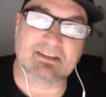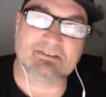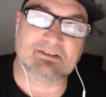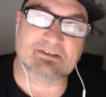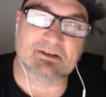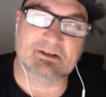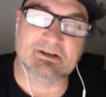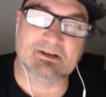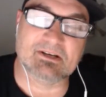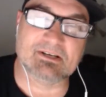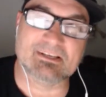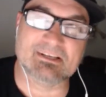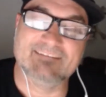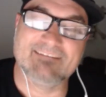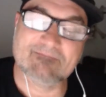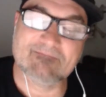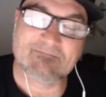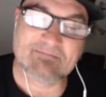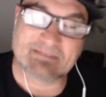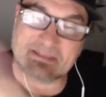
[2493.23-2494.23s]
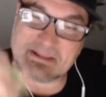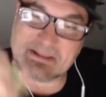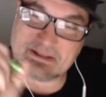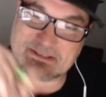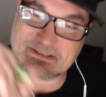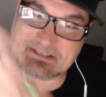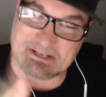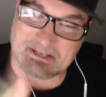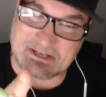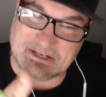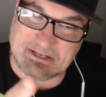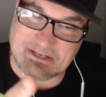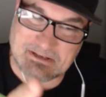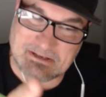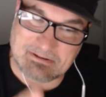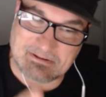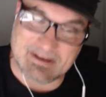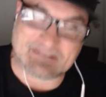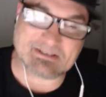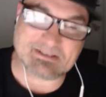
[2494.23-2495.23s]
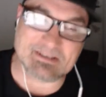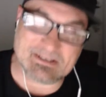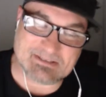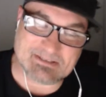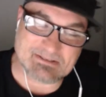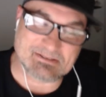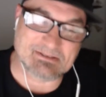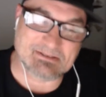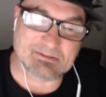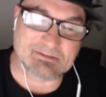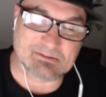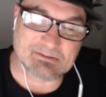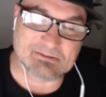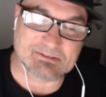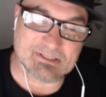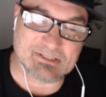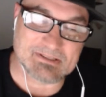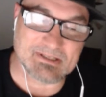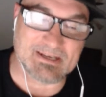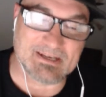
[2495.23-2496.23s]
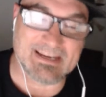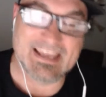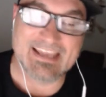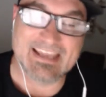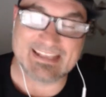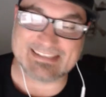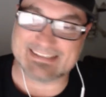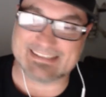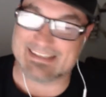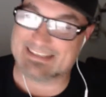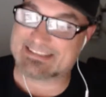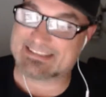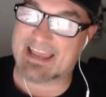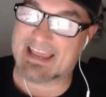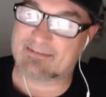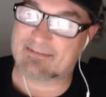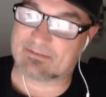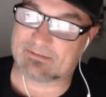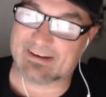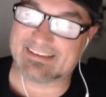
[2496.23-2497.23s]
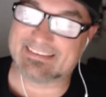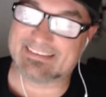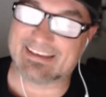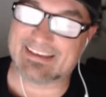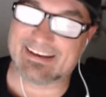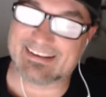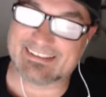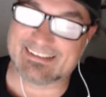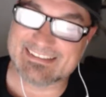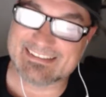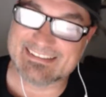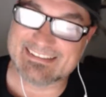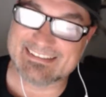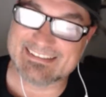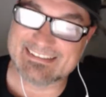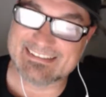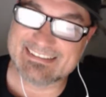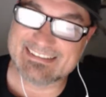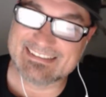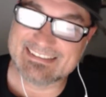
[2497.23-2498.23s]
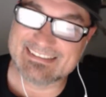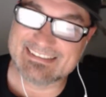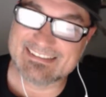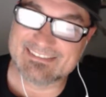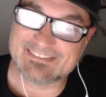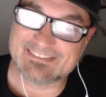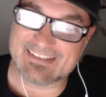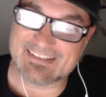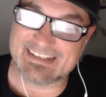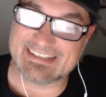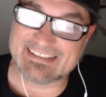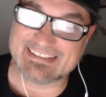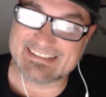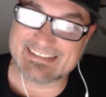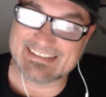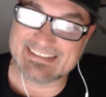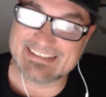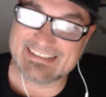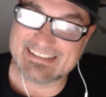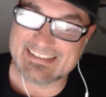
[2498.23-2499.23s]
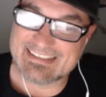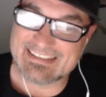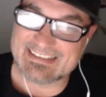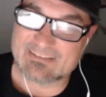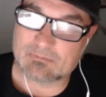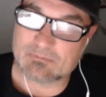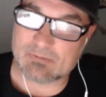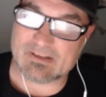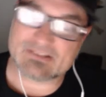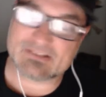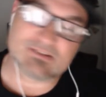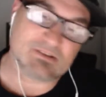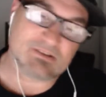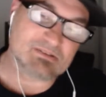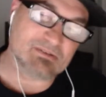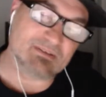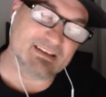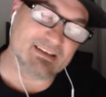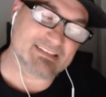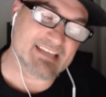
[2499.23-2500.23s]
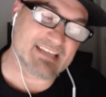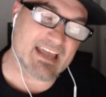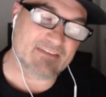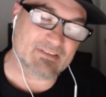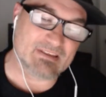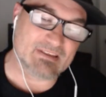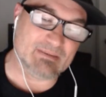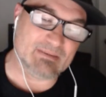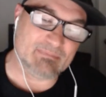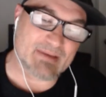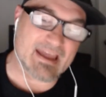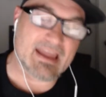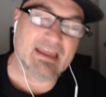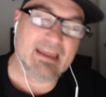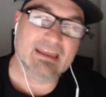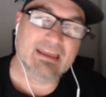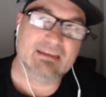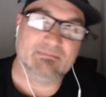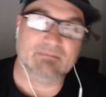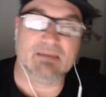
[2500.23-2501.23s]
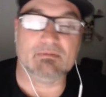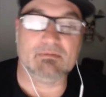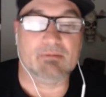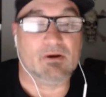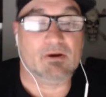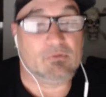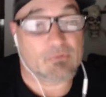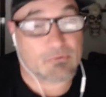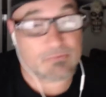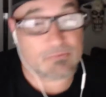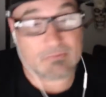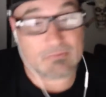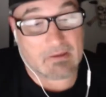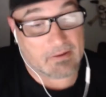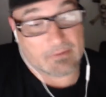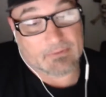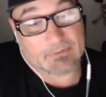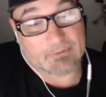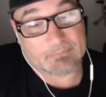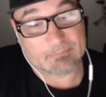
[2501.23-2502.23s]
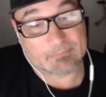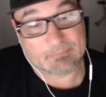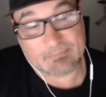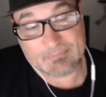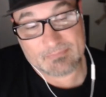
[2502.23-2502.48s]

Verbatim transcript: is a good question, because there's two schools of thought. It's nice to have it right there, right? Yeah. But it's also nice to have it in the back. Maybe both. I don't know.